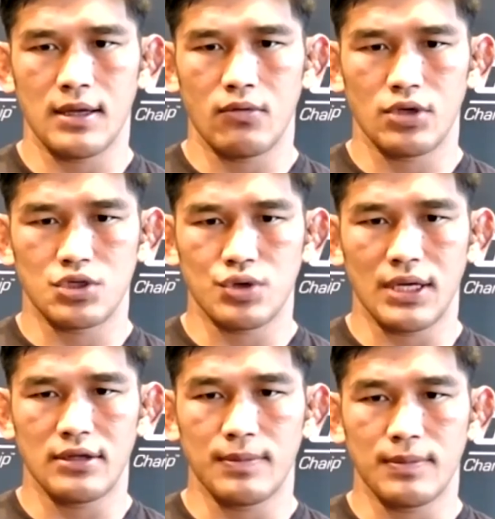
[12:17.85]
We
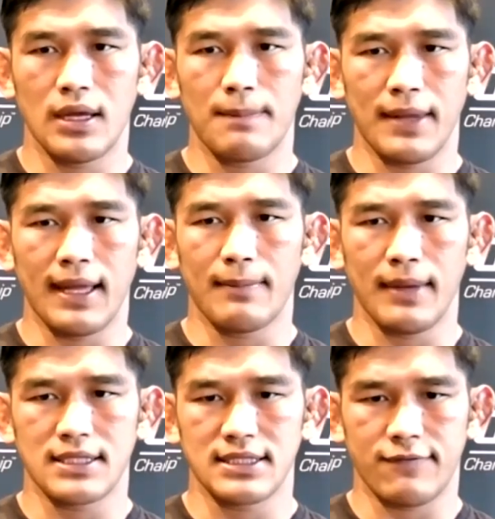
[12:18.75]
train to be a bad
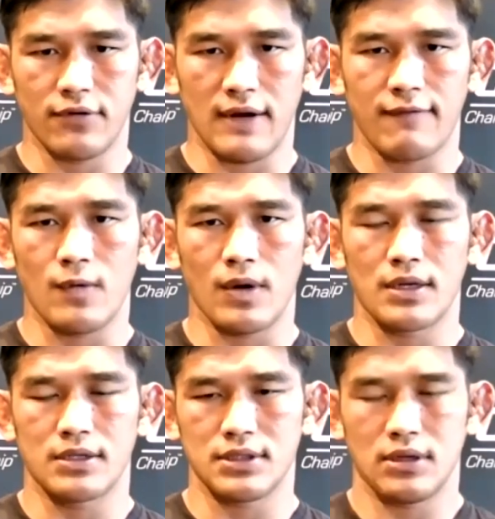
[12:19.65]
matchup for
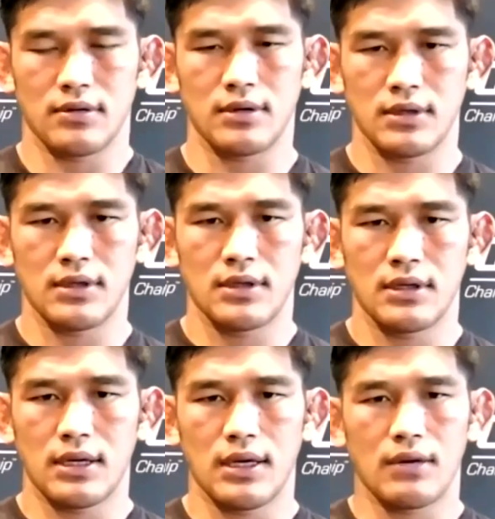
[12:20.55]
everyone. So
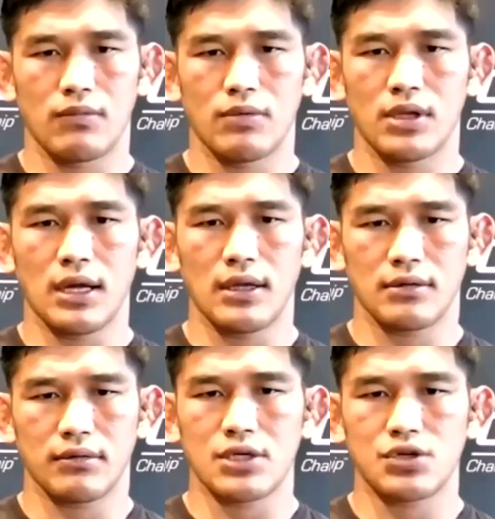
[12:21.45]
we got
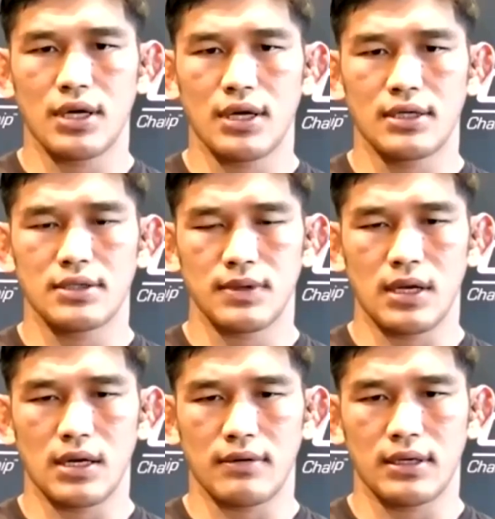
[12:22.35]
great trainers. We got
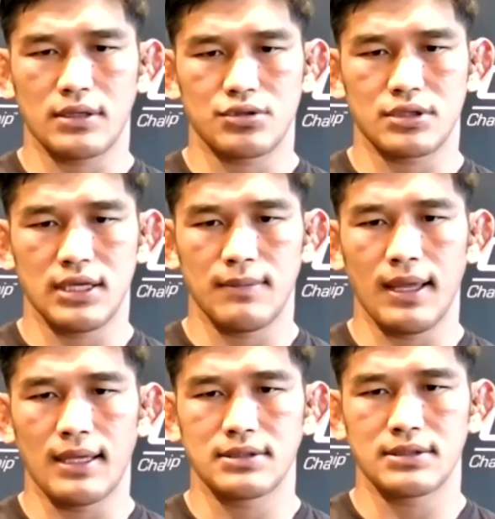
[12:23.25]
great
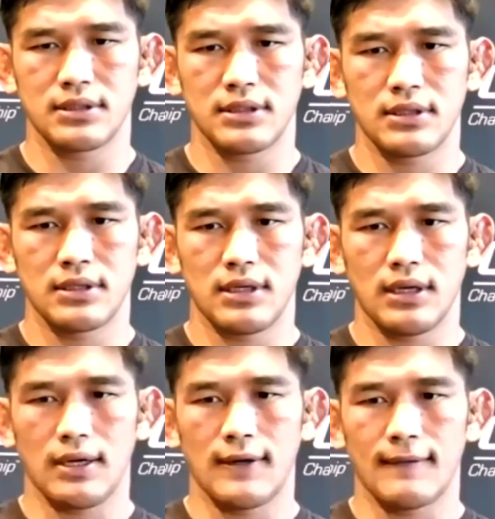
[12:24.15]
teammates.
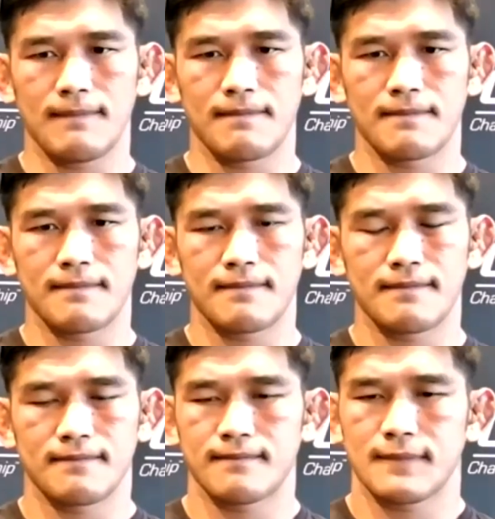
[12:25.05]

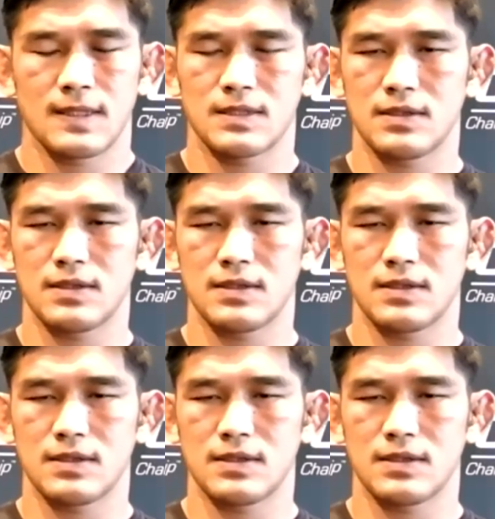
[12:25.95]
So